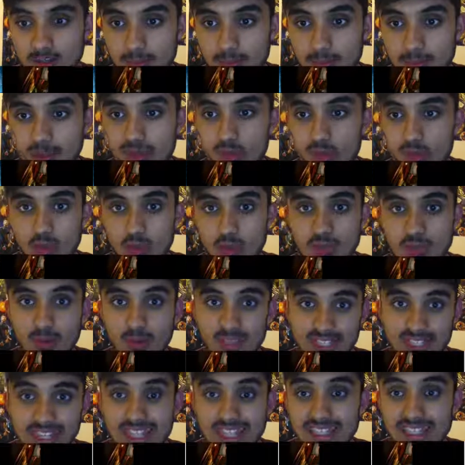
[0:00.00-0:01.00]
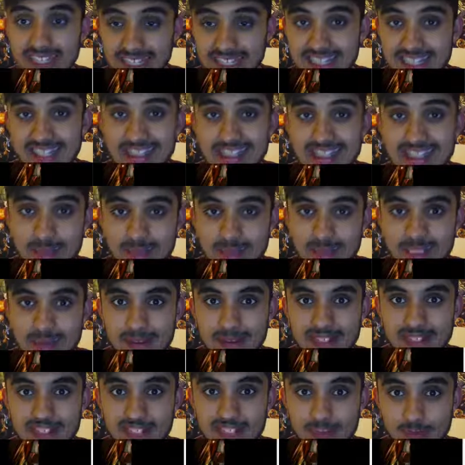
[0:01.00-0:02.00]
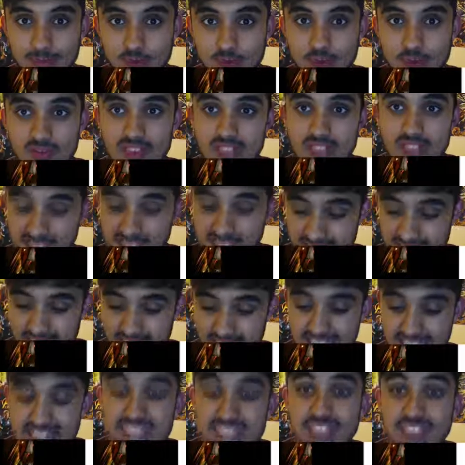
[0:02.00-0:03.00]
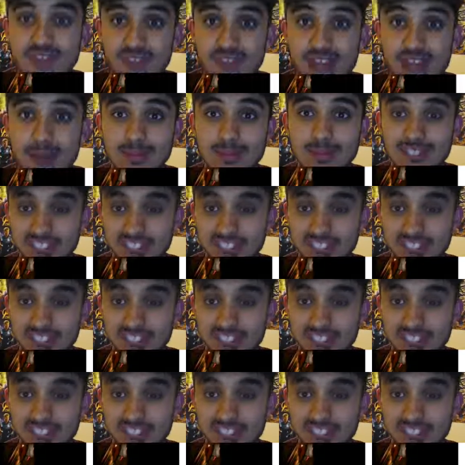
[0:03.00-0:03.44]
But of course, by the end, it is Billy Batson's movie. It's his family.